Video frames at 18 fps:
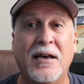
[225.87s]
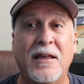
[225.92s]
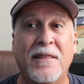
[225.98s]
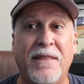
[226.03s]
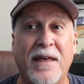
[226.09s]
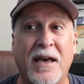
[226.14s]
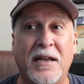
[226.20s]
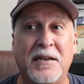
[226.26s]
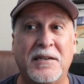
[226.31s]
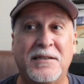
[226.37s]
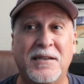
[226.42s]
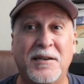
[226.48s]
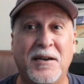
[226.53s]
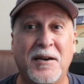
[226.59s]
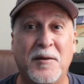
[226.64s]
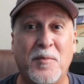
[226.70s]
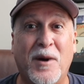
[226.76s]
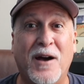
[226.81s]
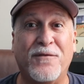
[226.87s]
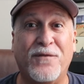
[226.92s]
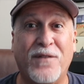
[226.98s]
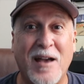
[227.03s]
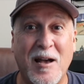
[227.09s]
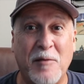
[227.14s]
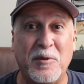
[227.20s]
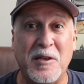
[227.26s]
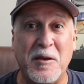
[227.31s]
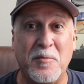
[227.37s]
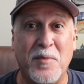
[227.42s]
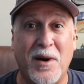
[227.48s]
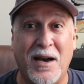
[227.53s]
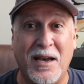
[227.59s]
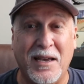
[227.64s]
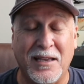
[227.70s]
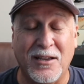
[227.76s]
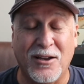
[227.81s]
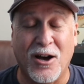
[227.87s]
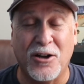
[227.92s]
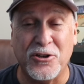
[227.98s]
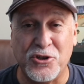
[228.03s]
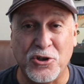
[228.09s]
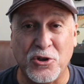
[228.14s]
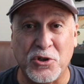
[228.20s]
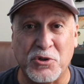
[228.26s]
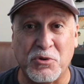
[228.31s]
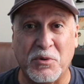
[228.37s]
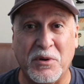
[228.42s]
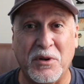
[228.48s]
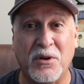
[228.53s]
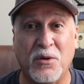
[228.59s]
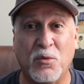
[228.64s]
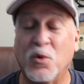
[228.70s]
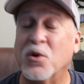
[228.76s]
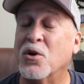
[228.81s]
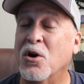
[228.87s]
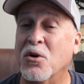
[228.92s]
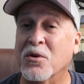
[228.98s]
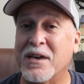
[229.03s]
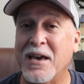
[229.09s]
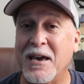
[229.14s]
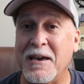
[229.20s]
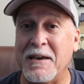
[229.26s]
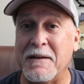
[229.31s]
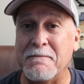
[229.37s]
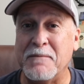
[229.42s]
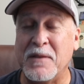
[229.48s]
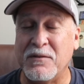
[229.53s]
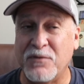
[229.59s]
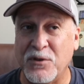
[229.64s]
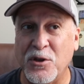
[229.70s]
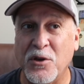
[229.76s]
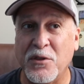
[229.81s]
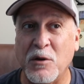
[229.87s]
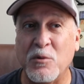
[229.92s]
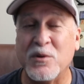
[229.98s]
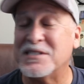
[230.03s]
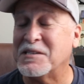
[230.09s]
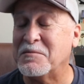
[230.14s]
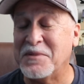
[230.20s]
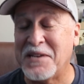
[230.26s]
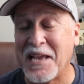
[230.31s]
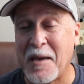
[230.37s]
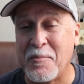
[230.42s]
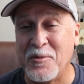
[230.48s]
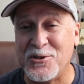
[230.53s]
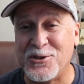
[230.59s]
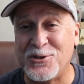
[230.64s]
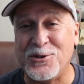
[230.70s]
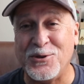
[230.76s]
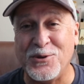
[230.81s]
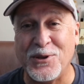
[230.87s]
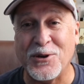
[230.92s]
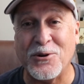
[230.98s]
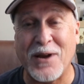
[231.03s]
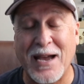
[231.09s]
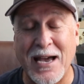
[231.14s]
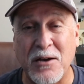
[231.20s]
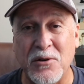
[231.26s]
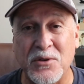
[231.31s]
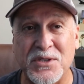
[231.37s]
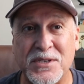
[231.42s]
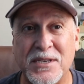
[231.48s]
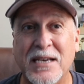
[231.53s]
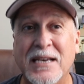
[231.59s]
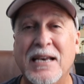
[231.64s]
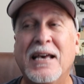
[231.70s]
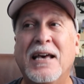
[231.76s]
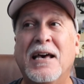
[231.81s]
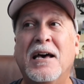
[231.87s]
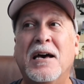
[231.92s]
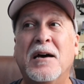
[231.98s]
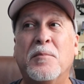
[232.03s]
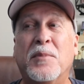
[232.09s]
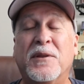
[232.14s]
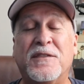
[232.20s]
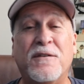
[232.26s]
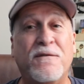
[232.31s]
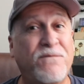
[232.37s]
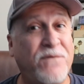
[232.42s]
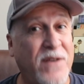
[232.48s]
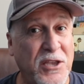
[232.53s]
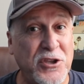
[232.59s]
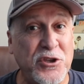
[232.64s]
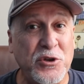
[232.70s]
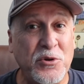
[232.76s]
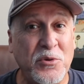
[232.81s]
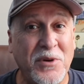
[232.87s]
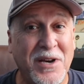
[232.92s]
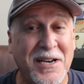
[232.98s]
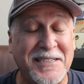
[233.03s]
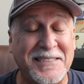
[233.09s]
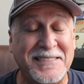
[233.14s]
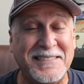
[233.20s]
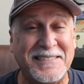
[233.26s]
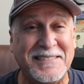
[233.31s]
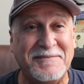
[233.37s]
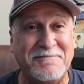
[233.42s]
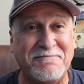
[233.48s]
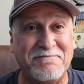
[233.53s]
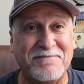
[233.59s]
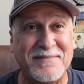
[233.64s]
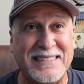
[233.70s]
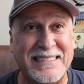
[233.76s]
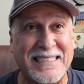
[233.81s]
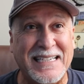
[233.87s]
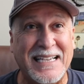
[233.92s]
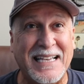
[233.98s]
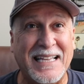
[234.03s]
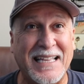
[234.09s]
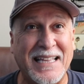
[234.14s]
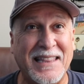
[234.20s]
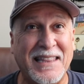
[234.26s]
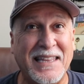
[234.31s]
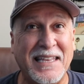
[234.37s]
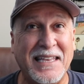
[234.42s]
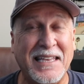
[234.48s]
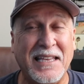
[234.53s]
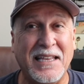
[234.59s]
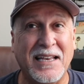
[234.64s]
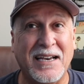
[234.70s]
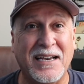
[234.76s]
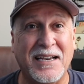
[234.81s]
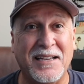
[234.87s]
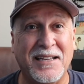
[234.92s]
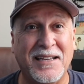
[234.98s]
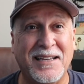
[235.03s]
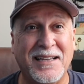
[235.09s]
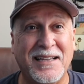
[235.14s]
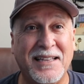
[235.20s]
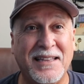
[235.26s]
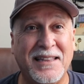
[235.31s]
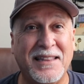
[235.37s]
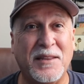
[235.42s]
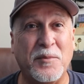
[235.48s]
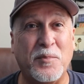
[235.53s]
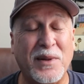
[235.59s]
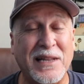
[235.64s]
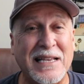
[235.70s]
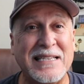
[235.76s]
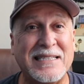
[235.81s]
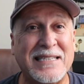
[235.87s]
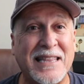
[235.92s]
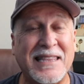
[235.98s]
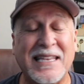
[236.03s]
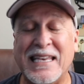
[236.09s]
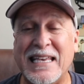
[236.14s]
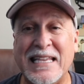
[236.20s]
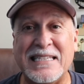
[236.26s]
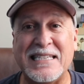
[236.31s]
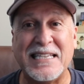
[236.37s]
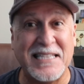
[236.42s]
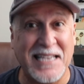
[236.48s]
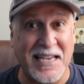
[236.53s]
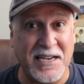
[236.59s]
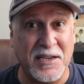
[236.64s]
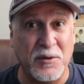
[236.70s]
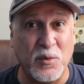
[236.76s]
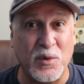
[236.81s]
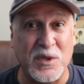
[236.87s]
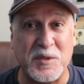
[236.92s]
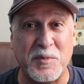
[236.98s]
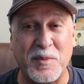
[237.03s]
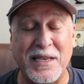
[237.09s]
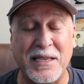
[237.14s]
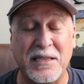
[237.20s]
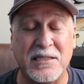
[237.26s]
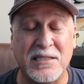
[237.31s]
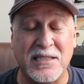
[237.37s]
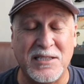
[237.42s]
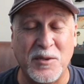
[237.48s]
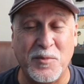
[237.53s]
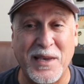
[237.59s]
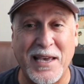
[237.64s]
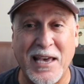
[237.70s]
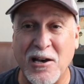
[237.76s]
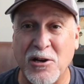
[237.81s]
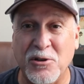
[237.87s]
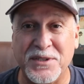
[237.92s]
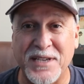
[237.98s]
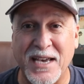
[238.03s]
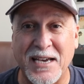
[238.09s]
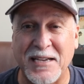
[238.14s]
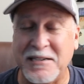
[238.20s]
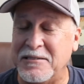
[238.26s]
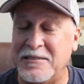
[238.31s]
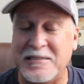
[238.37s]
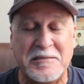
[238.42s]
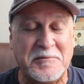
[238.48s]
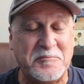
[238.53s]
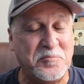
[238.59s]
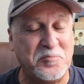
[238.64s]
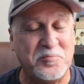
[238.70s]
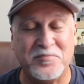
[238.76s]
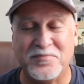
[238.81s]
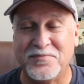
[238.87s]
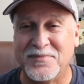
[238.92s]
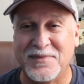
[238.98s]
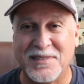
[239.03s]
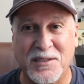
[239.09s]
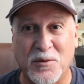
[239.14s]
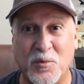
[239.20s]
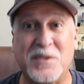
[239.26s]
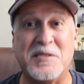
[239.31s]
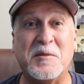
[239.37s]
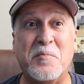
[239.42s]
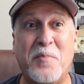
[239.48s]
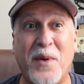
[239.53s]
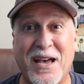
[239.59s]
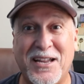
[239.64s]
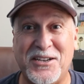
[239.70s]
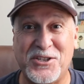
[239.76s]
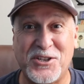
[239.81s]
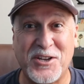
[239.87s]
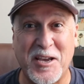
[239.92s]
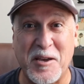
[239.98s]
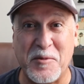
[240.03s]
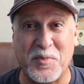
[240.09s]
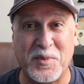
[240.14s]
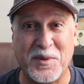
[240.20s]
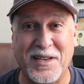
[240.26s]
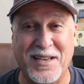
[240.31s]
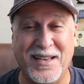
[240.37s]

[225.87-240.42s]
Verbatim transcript: that my family, my godchildren, were okay, even though there was some damage to their house. But the venue, the place that the quinceañera was to be held at, was in bad shape.